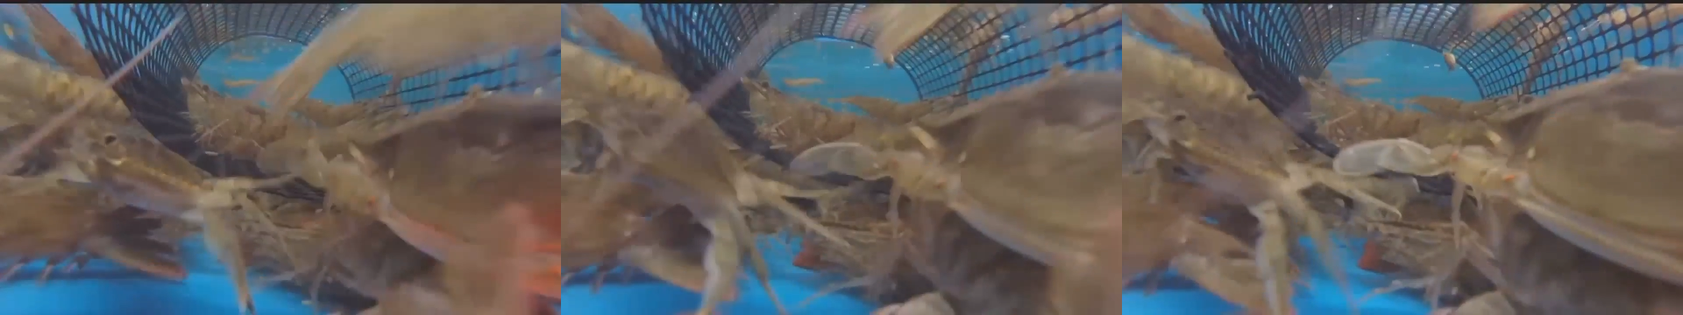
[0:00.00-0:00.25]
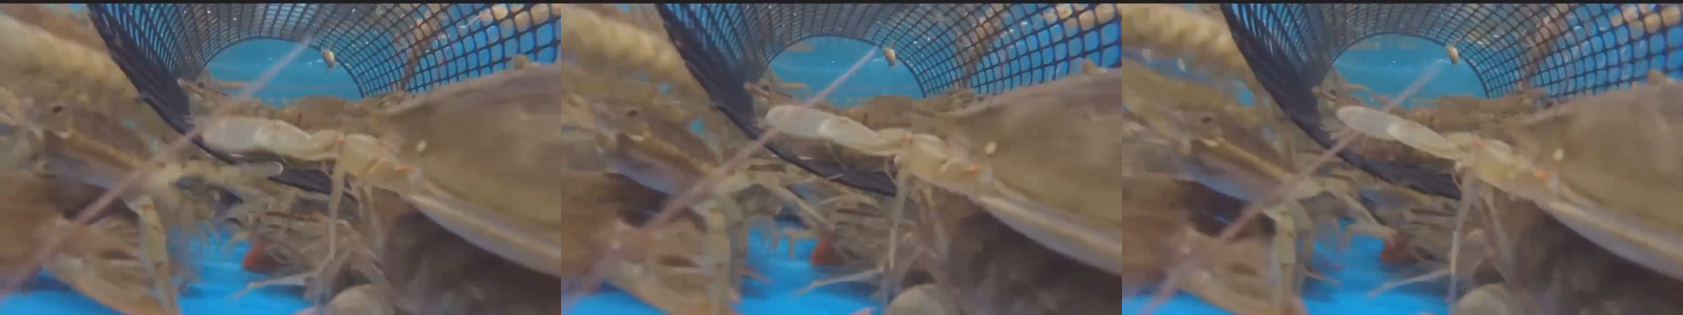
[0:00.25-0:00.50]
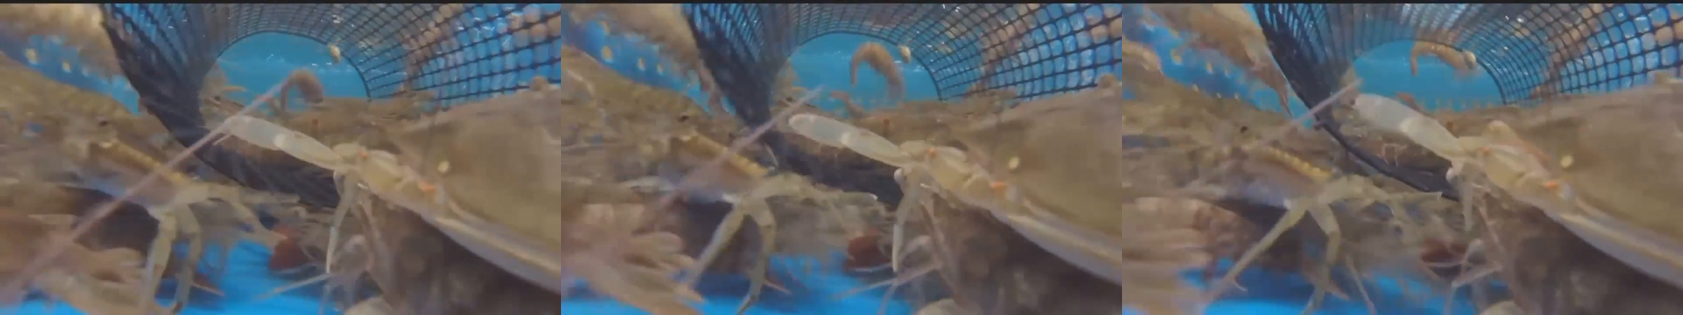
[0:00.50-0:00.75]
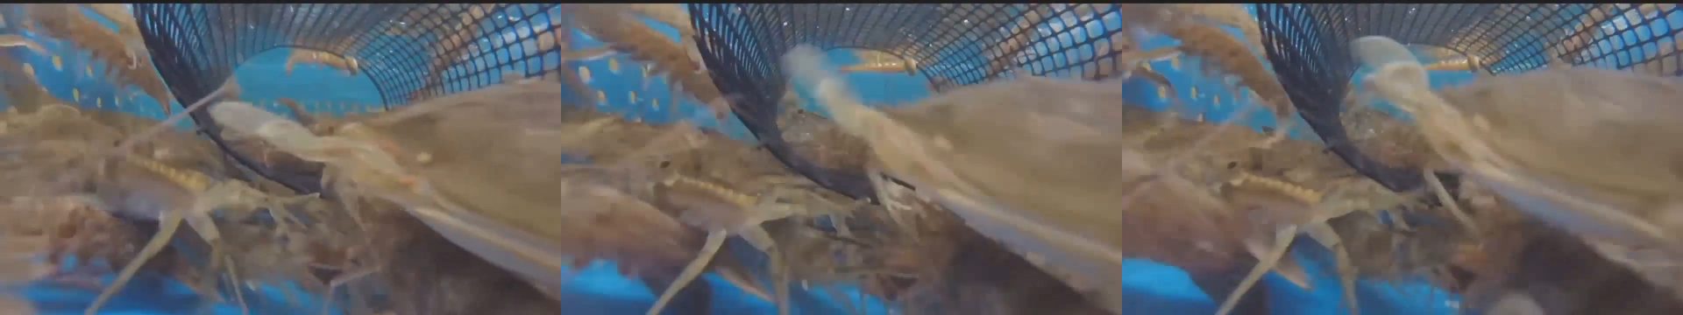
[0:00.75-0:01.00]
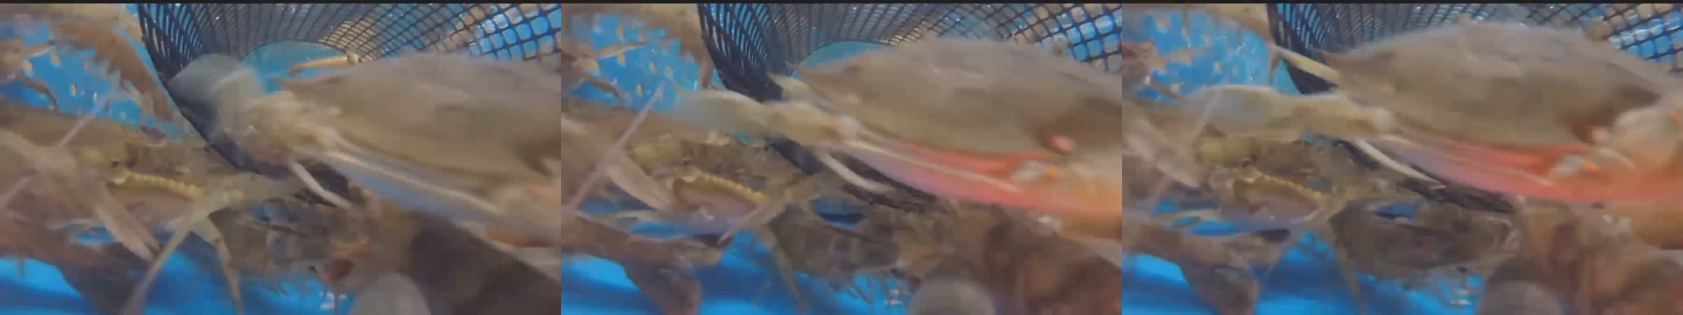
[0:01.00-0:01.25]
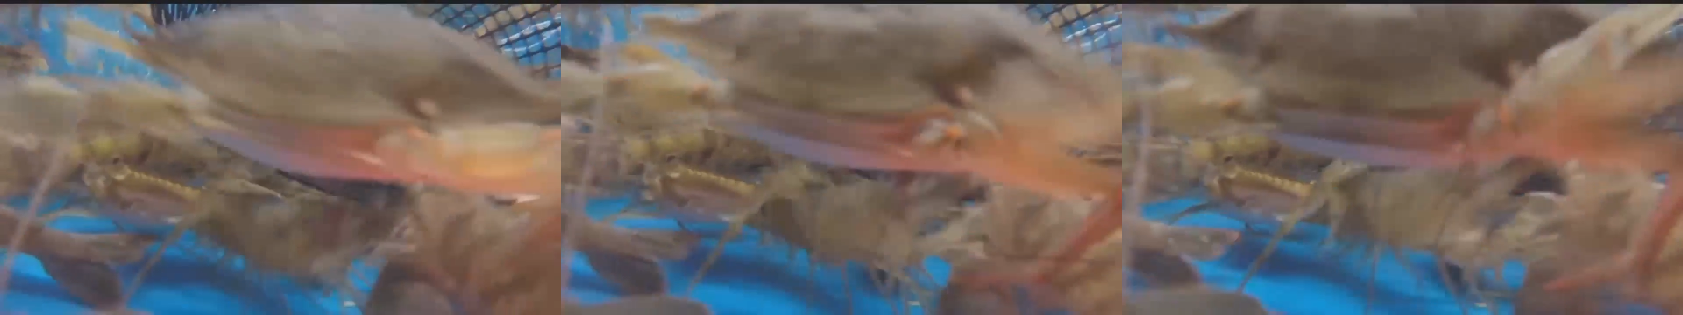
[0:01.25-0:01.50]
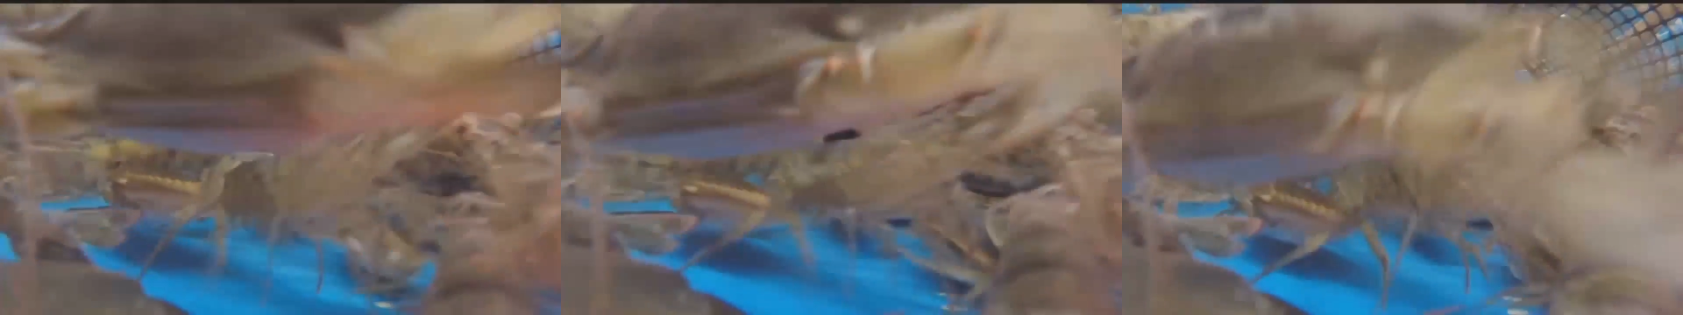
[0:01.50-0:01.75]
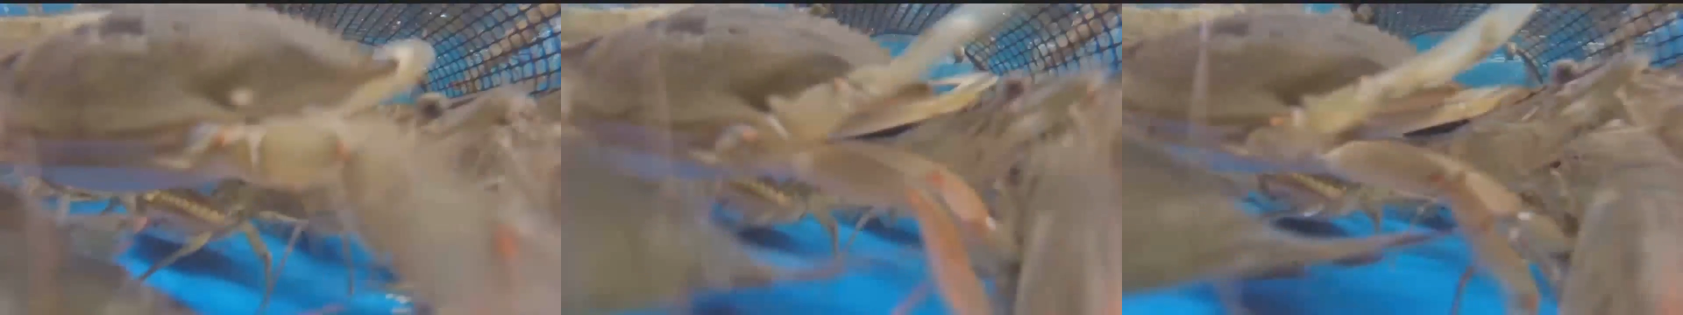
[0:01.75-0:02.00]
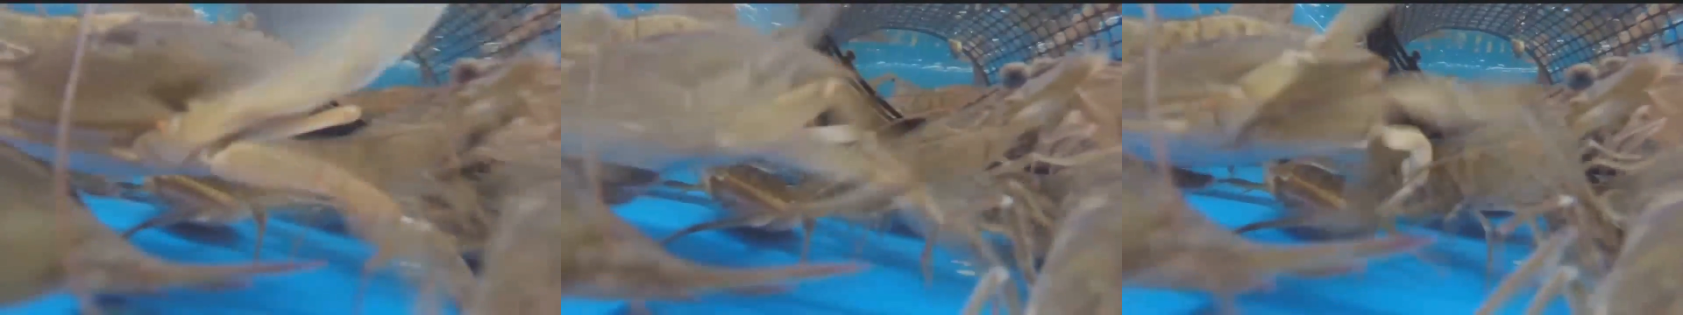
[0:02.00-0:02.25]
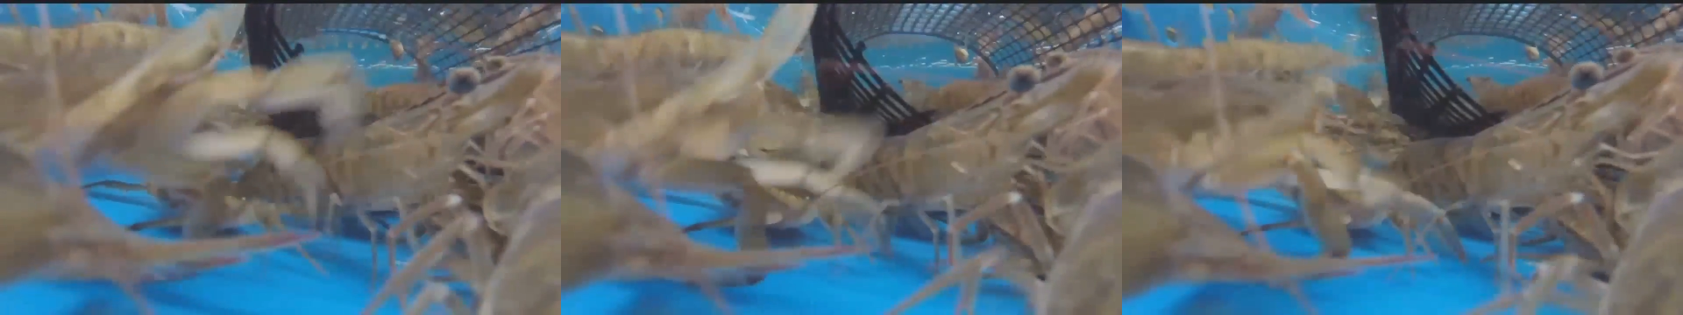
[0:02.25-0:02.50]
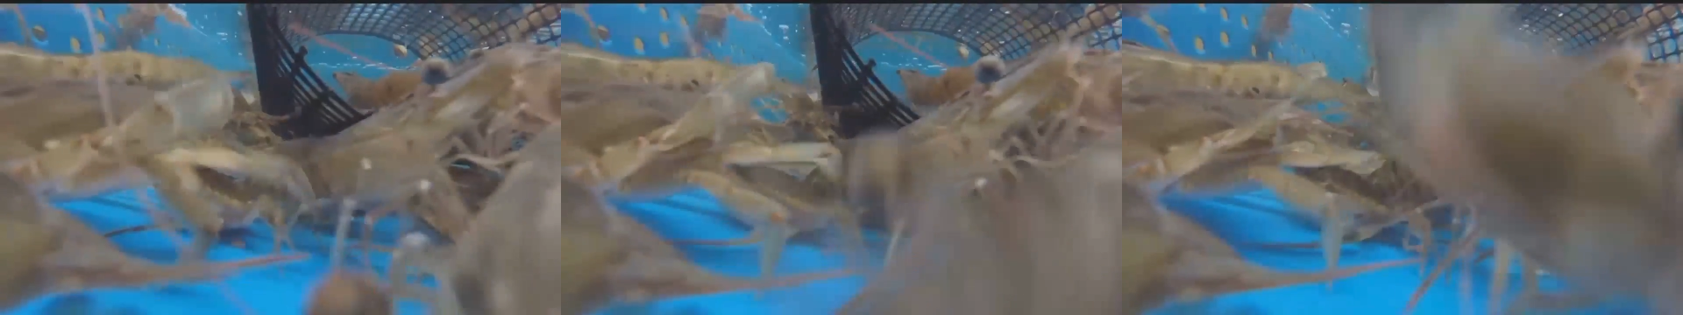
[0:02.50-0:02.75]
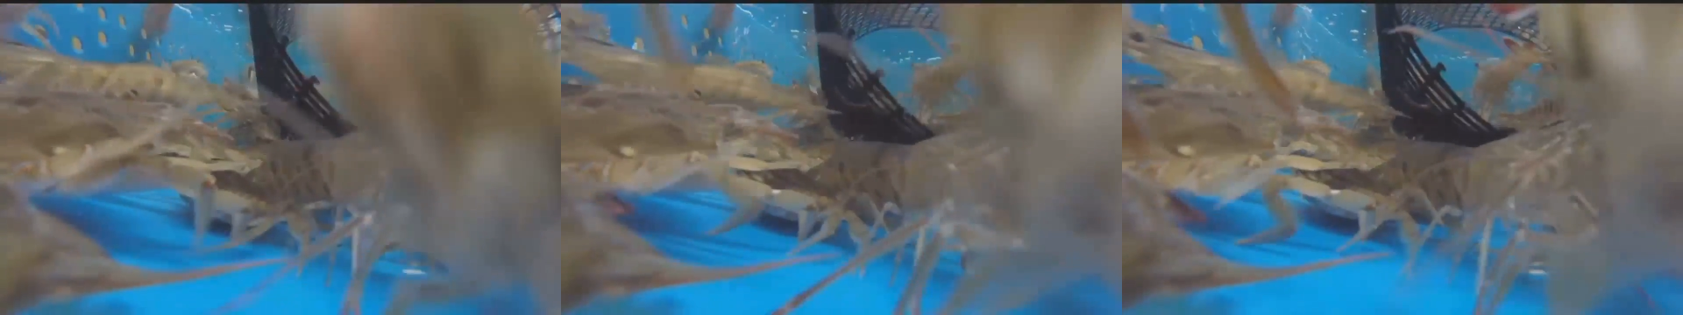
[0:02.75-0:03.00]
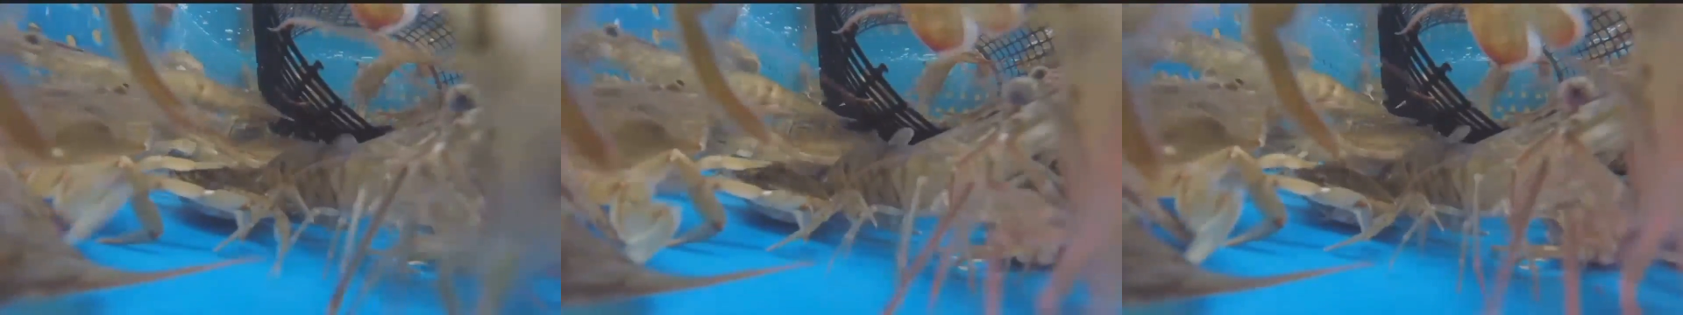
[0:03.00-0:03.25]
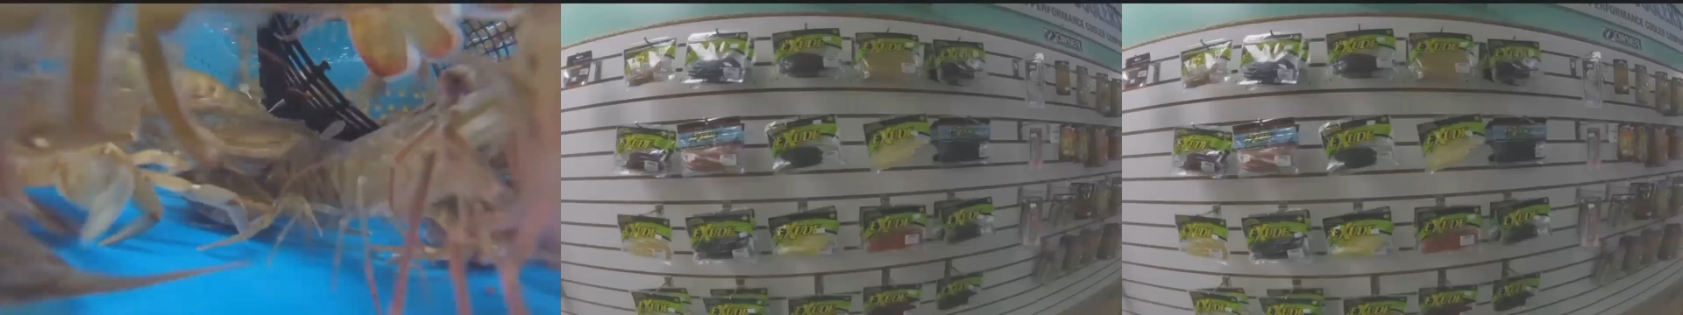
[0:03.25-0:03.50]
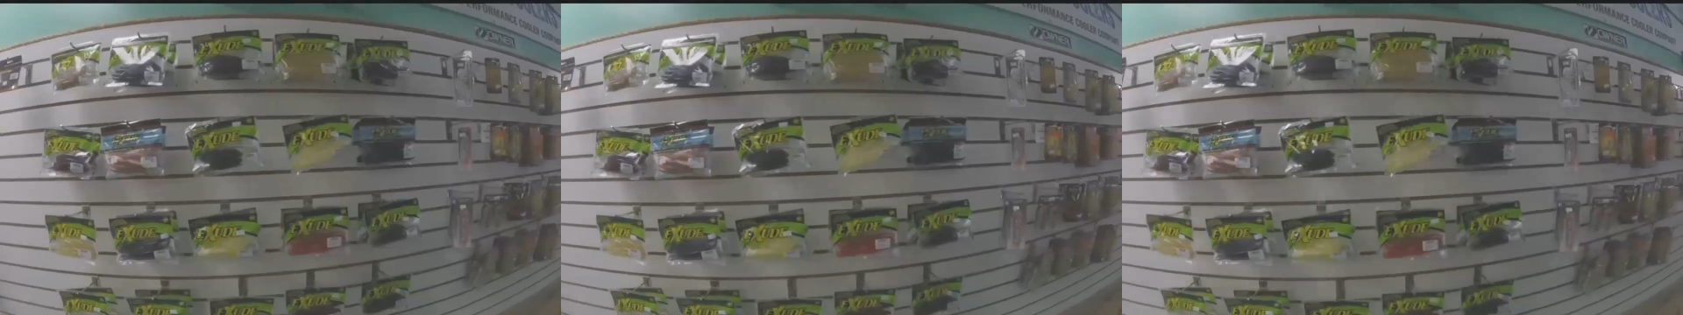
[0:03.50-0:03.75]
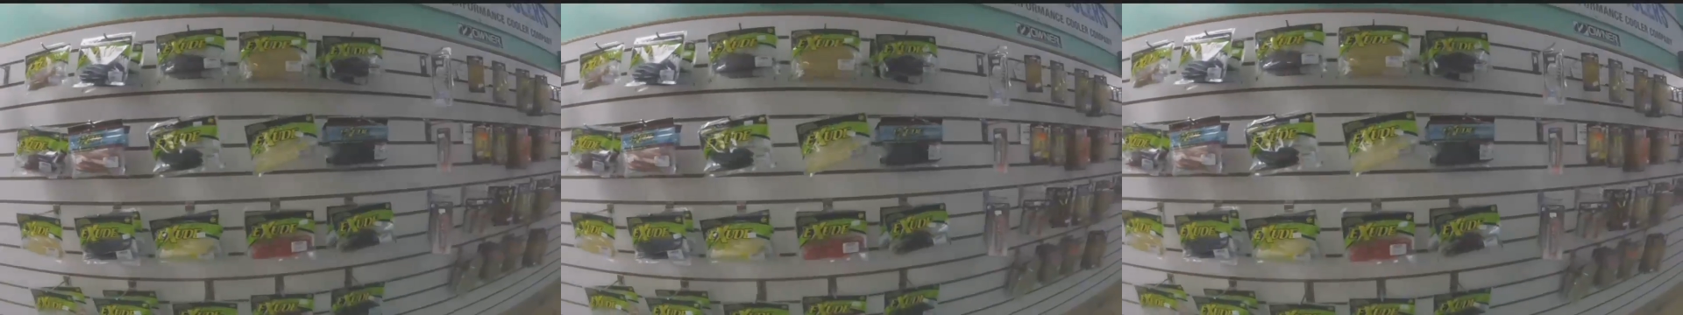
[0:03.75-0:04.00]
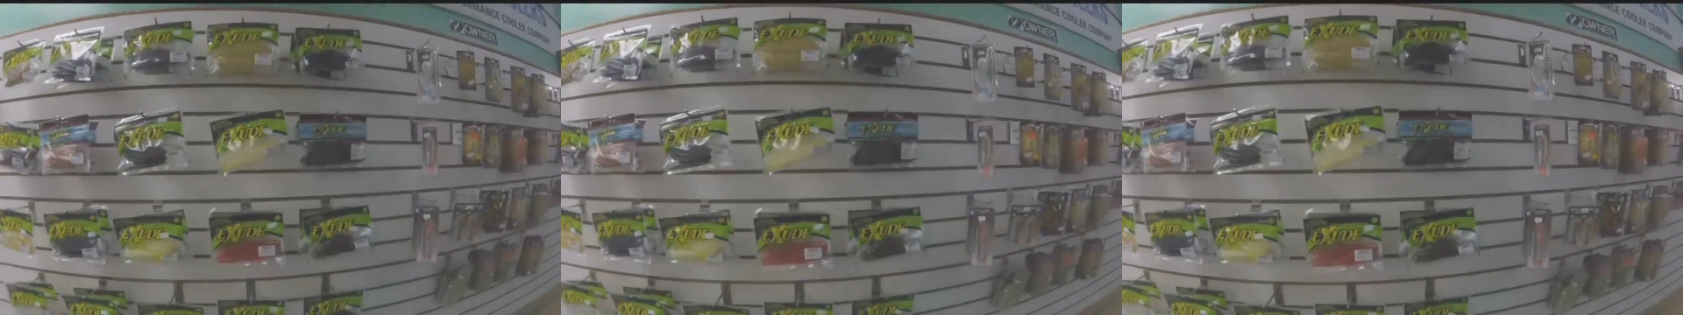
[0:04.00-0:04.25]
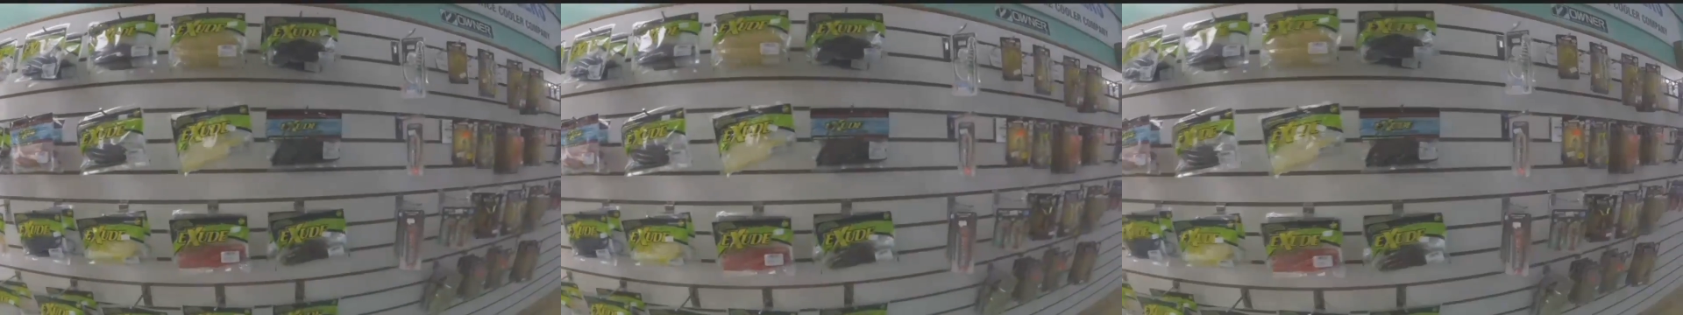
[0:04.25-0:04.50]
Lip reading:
(no speaker visible)